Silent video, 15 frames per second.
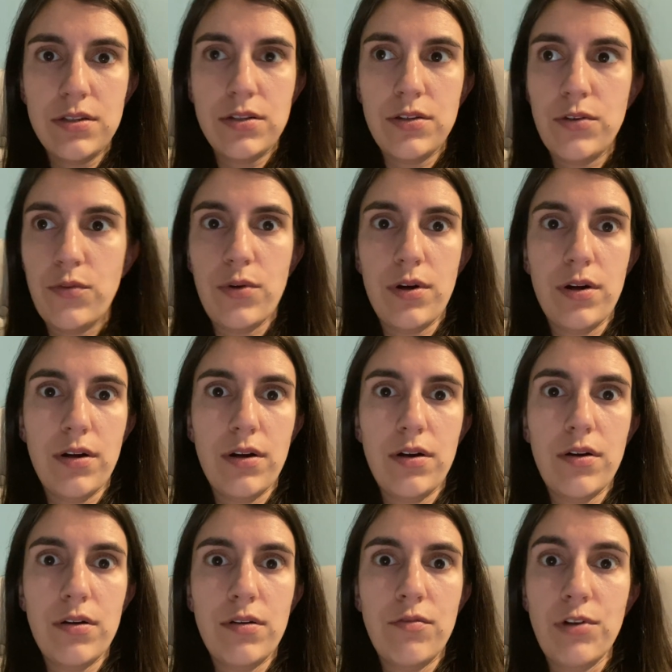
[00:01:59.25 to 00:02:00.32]
your
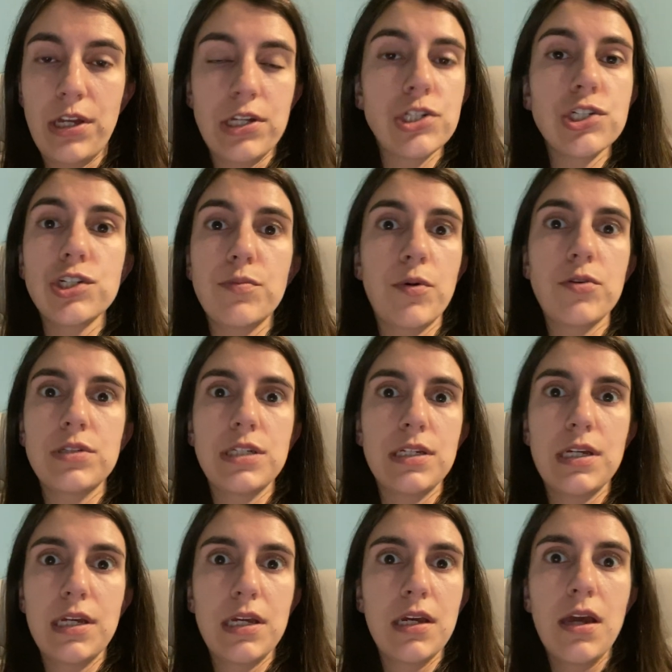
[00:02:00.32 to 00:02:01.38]
relationship
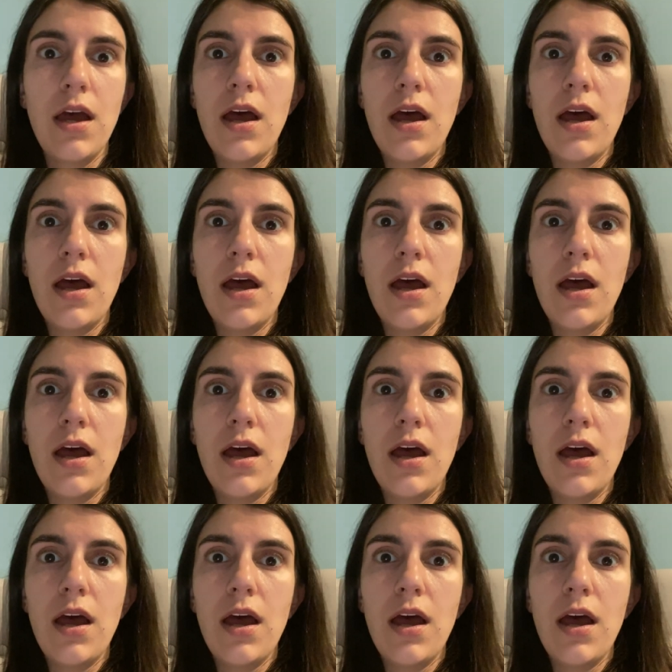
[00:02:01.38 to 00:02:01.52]
OCD,